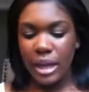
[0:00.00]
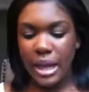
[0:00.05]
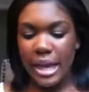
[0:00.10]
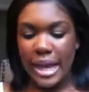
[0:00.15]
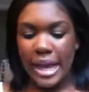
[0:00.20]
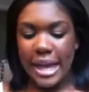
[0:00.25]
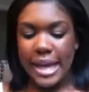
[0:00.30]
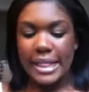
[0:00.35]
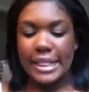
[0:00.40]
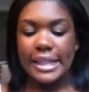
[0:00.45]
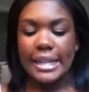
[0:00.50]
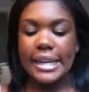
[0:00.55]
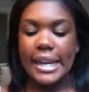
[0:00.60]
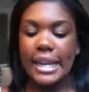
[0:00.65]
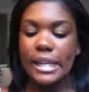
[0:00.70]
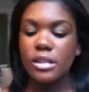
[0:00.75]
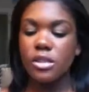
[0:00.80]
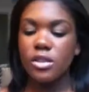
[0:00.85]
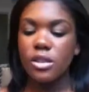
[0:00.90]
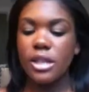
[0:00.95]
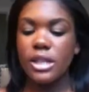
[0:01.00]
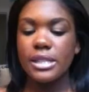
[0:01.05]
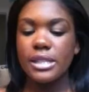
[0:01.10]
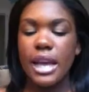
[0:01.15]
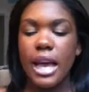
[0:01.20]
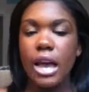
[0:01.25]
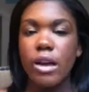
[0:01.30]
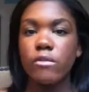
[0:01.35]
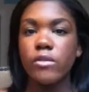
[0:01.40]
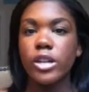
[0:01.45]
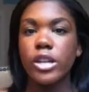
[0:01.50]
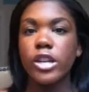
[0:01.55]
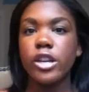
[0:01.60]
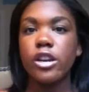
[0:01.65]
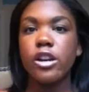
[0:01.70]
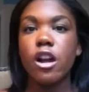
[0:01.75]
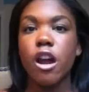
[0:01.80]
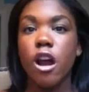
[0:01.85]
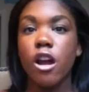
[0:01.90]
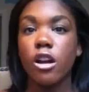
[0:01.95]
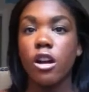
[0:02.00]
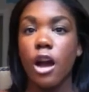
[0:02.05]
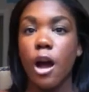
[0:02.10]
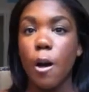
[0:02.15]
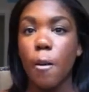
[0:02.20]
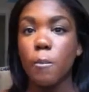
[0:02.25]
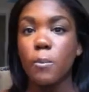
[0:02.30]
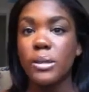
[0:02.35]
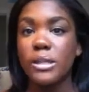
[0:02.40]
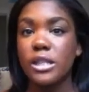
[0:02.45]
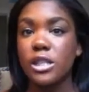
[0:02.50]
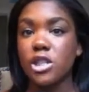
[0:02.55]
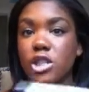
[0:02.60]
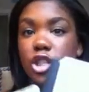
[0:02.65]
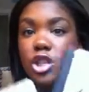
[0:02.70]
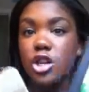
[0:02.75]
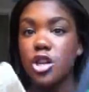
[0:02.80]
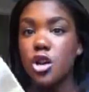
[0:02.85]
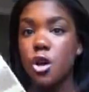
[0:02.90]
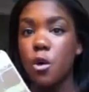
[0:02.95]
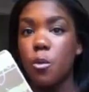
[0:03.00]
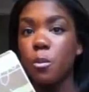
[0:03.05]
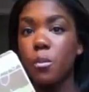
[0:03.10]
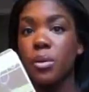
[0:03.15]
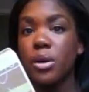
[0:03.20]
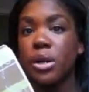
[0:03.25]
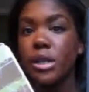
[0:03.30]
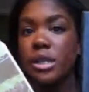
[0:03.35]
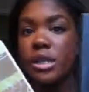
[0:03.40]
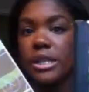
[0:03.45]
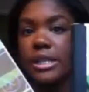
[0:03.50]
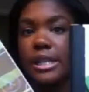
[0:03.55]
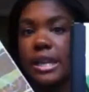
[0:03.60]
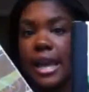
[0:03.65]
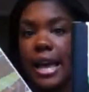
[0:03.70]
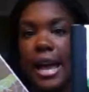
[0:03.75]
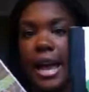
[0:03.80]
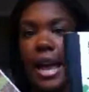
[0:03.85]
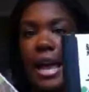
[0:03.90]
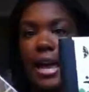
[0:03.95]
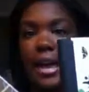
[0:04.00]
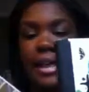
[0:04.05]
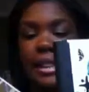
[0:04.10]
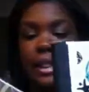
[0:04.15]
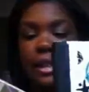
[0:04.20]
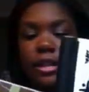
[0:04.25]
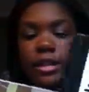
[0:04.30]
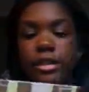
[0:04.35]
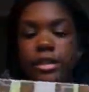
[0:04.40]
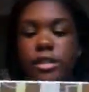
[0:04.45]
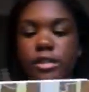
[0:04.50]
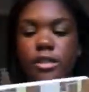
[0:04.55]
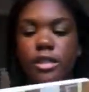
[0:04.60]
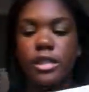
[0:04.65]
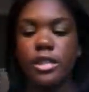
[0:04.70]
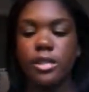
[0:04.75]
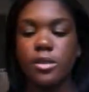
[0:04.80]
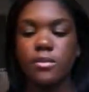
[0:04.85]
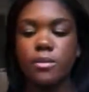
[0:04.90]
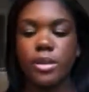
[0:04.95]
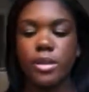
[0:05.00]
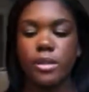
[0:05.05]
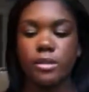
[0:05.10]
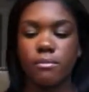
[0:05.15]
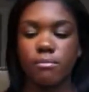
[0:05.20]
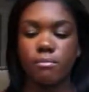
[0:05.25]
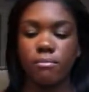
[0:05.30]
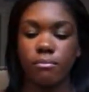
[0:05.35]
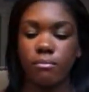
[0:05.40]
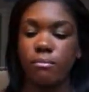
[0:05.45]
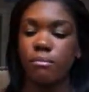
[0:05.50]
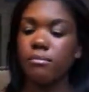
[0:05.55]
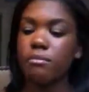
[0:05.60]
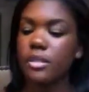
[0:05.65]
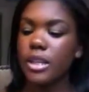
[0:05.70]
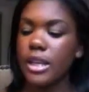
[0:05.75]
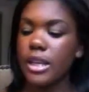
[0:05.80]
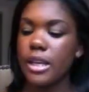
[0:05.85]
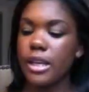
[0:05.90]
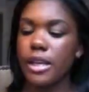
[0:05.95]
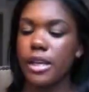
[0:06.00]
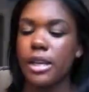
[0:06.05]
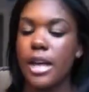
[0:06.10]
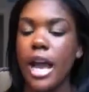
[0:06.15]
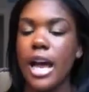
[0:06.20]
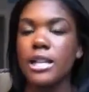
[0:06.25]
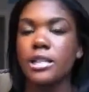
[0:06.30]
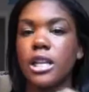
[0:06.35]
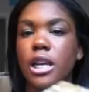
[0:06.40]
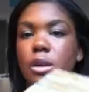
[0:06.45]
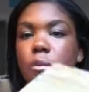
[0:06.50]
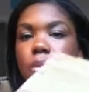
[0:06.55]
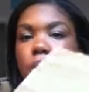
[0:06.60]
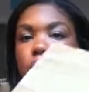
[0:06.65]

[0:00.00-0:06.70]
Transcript: The next 2 things I have in here are composition notebooks, and this one, it has like a bunch of